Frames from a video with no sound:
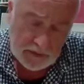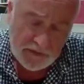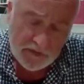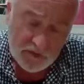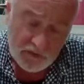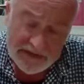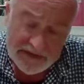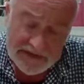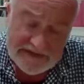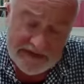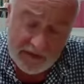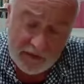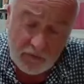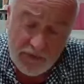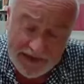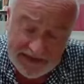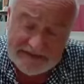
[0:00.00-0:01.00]
That there is a
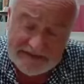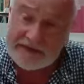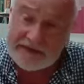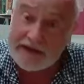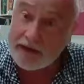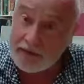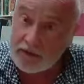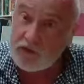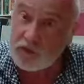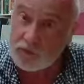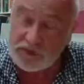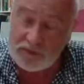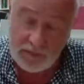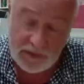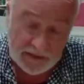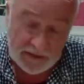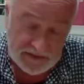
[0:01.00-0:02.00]
grace in
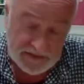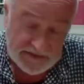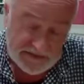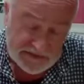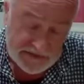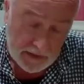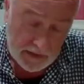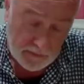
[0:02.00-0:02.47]
human beings